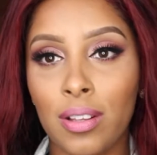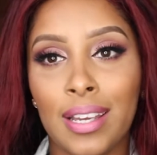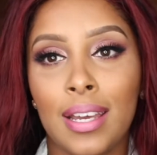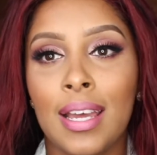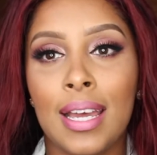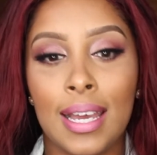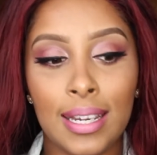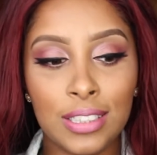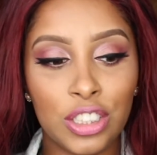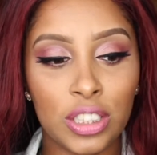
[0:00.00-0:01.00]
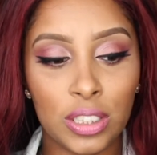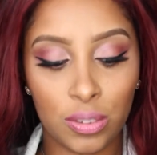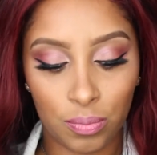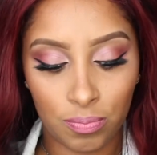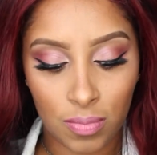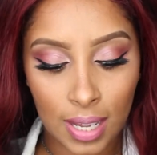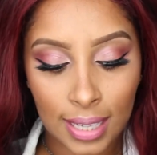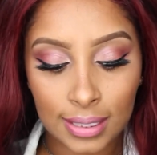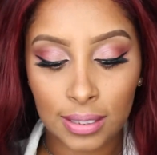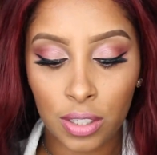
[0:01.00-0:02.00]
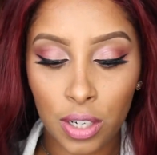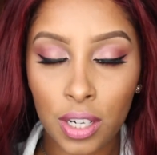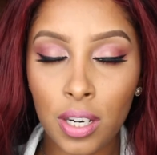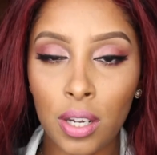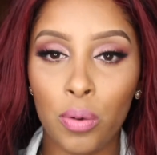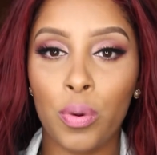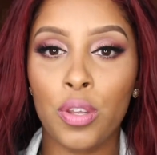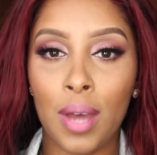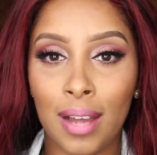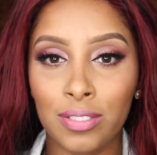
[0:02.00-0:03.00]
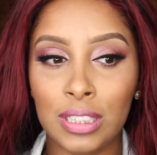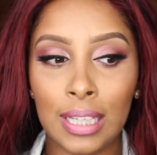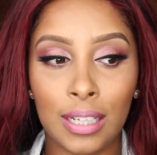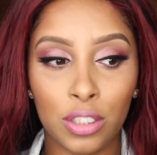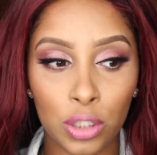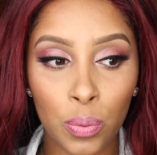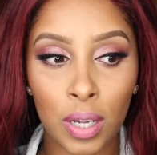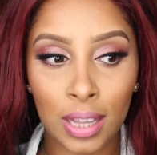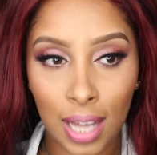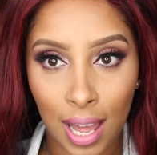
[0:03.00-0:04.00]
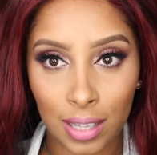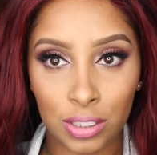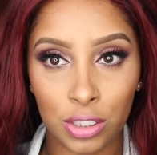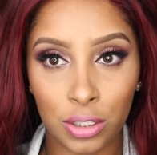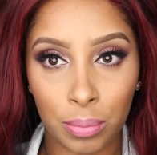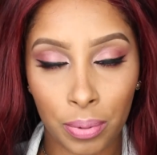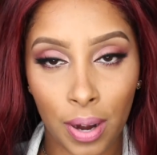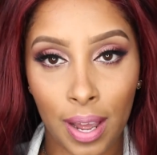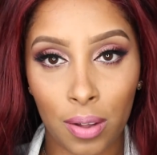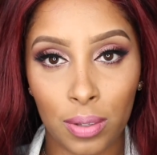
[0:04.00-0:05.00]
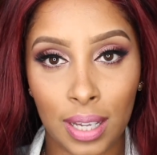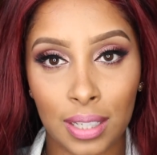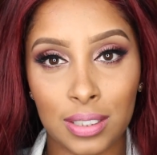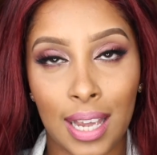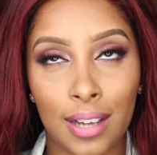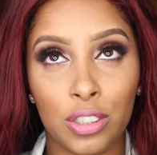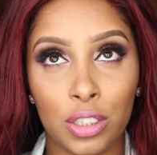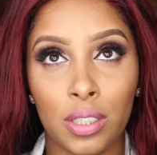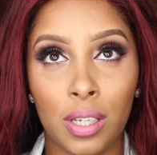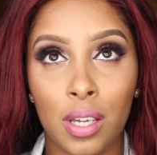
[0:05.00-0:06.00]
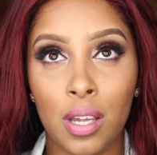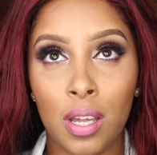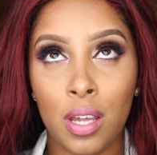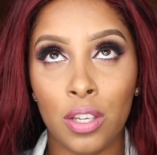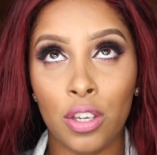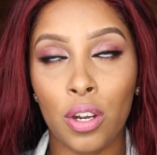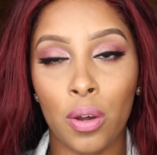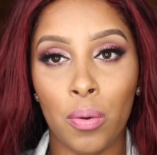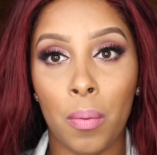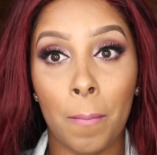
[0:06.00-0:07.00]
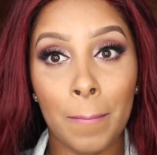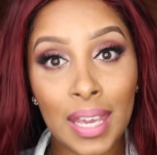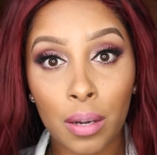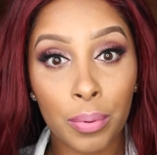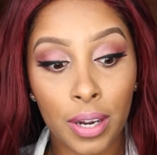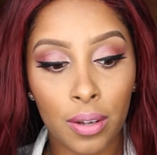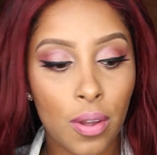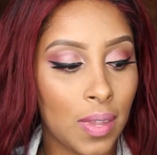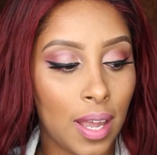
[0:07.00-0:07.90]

Like, it's just, it's good when you have to like do a lot to your brow, like to actually, you know, make a brow.